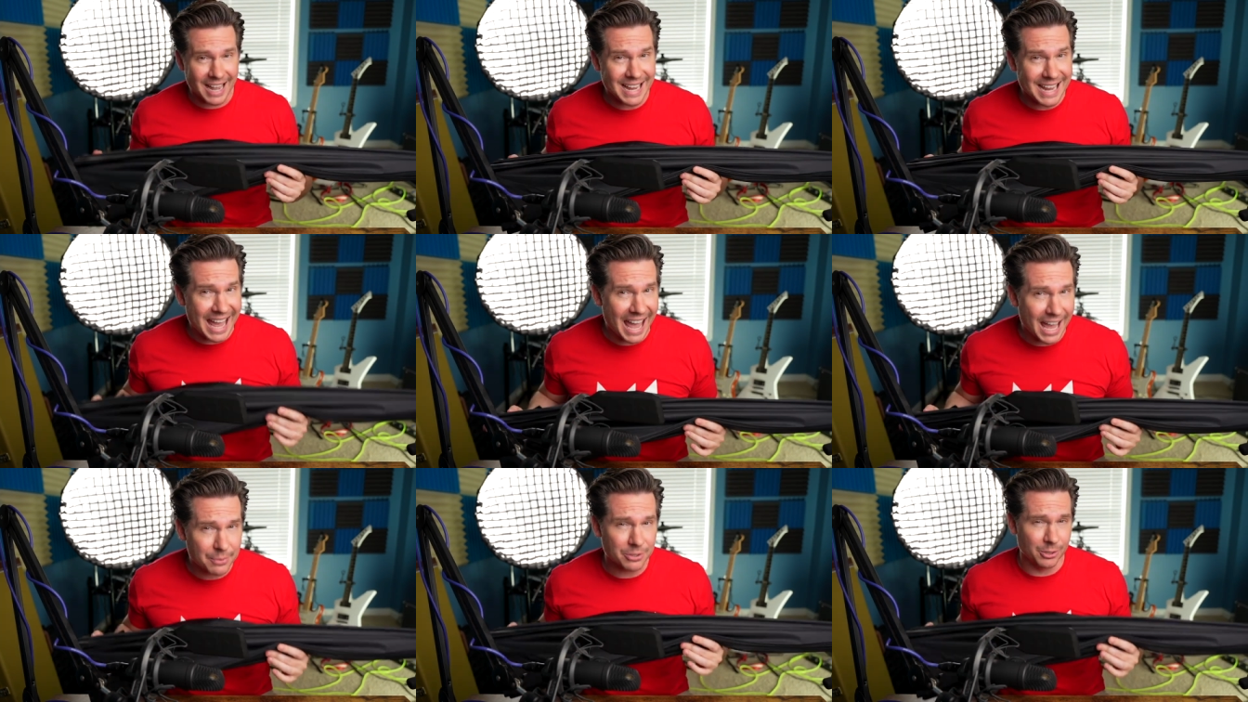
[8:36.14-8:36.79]
I
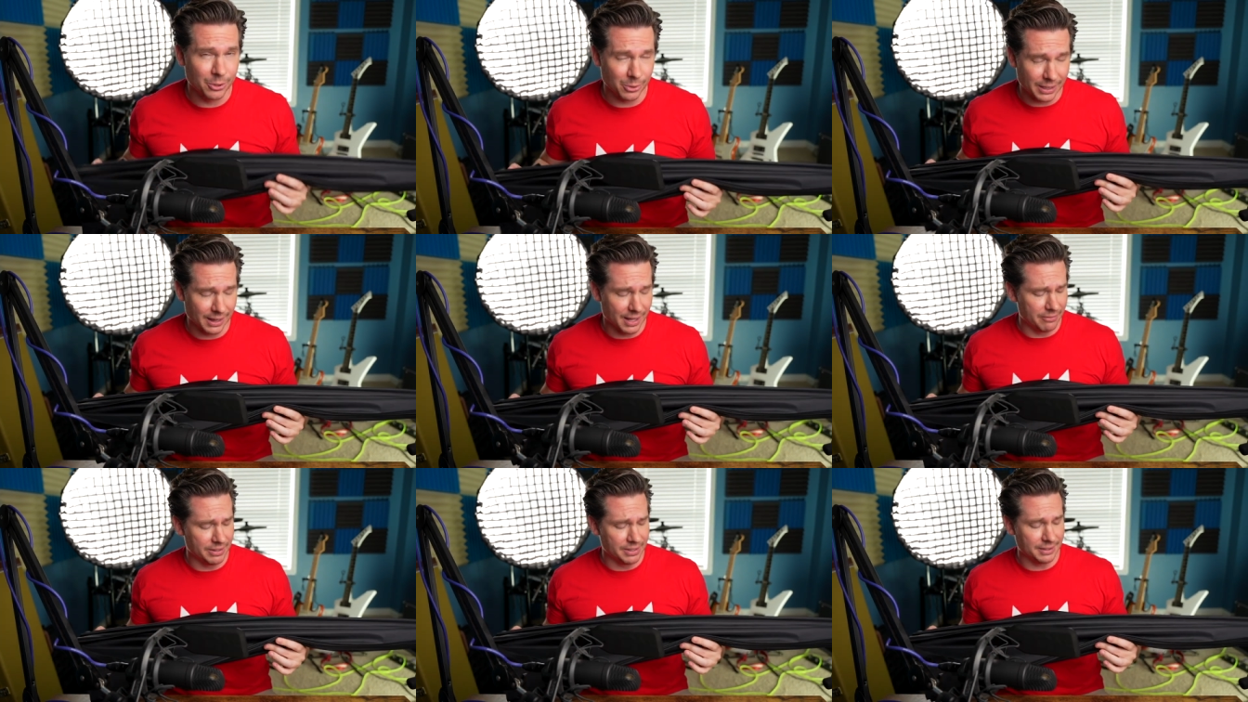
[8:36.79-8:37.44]
absolutely
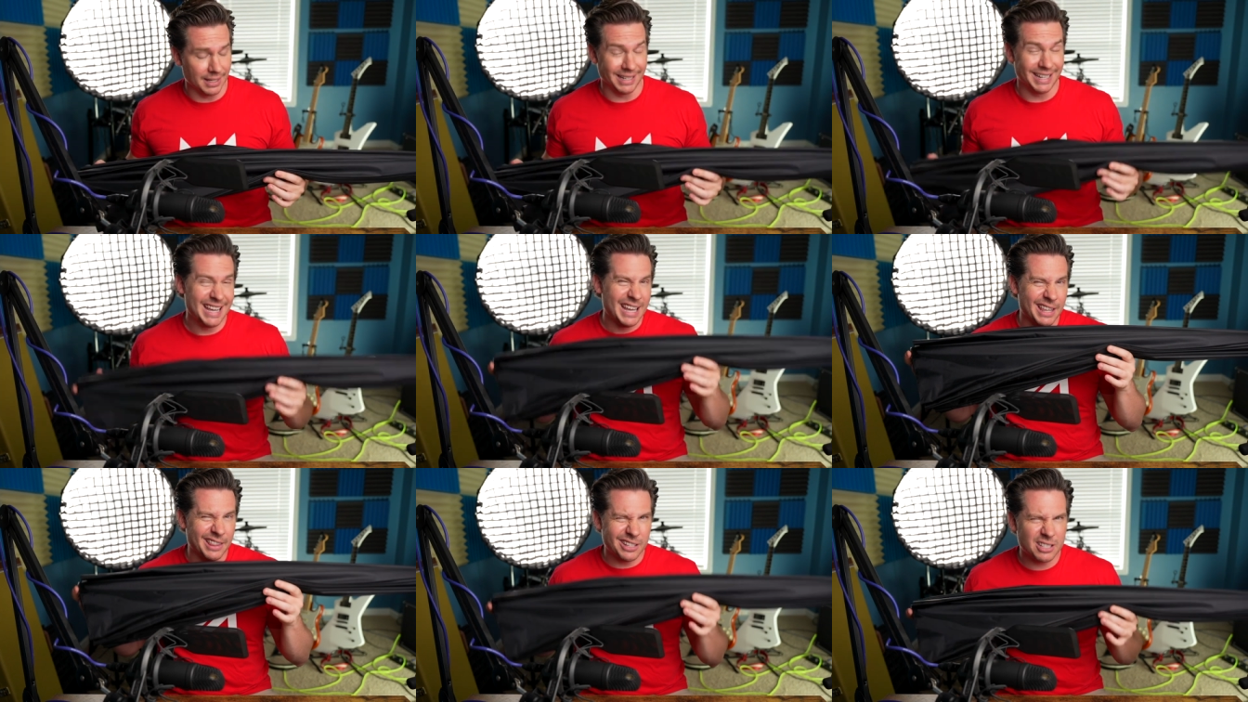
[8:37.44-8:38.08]
love this thing.
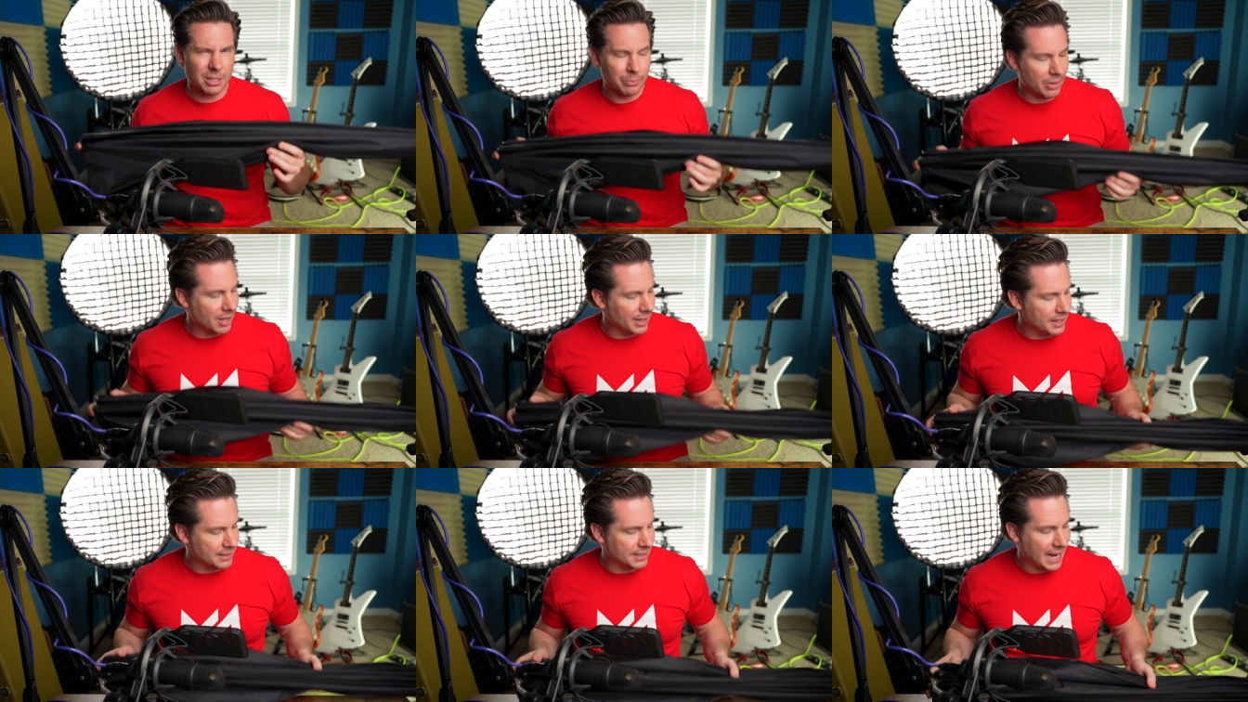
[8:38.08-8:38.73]
This
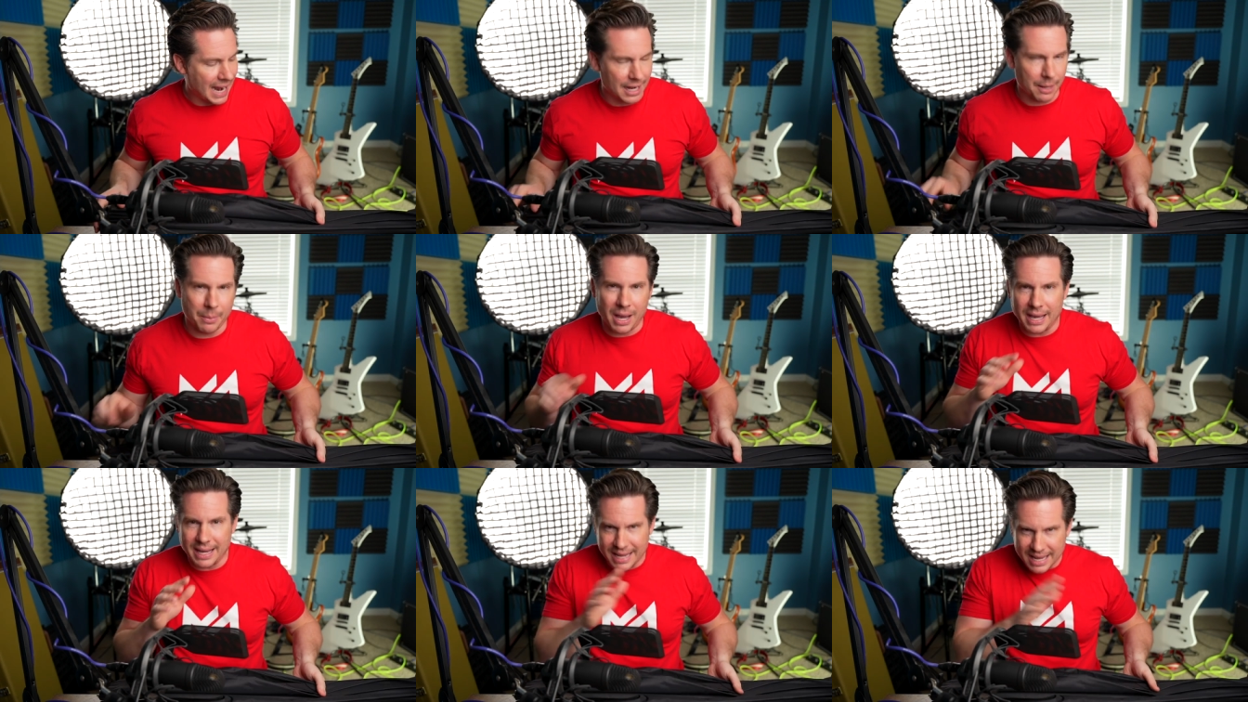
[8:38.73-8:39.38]
umbrella is kind of my